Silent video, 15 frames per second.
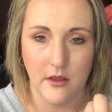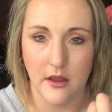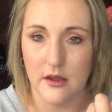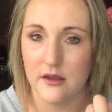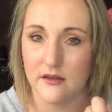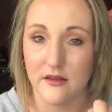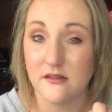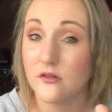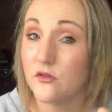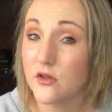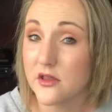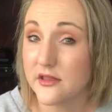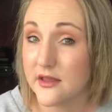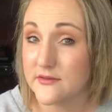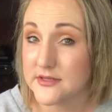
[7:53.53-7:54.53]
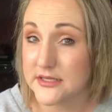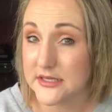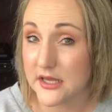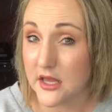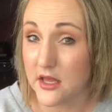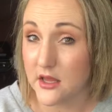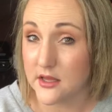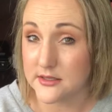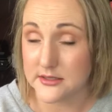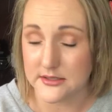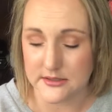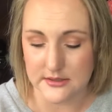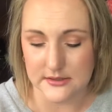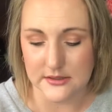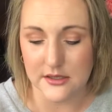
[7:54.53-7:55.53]
and it doesn't really leave a sticky
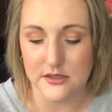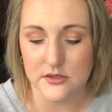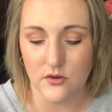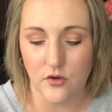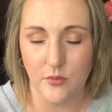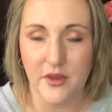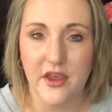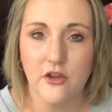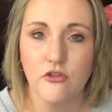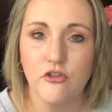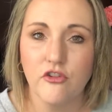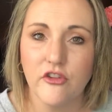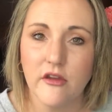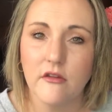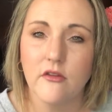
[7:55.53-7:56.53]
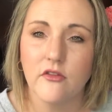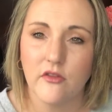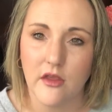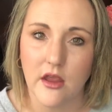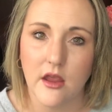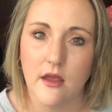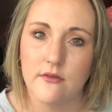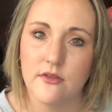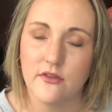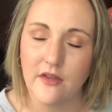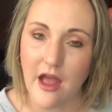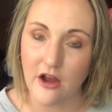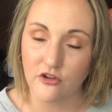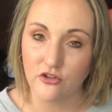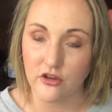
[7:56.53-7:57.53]
consistency. So it'll be interesting to see if this
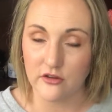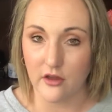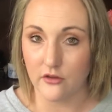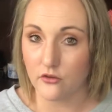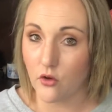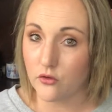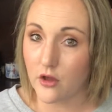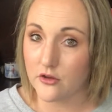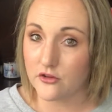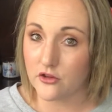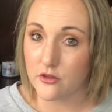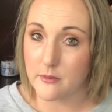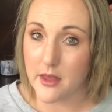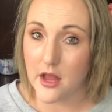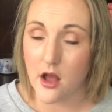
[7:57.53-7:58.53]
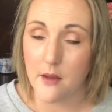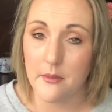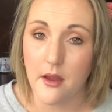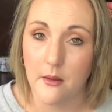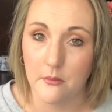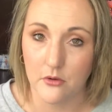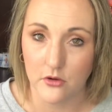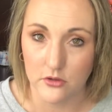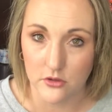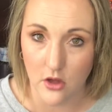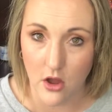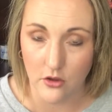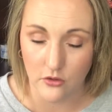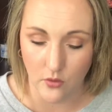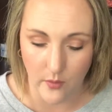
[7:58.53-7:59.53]
actually does hold on to the makeup and
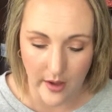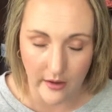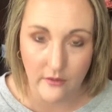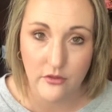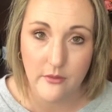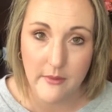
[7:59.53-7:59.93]
prolong the wear of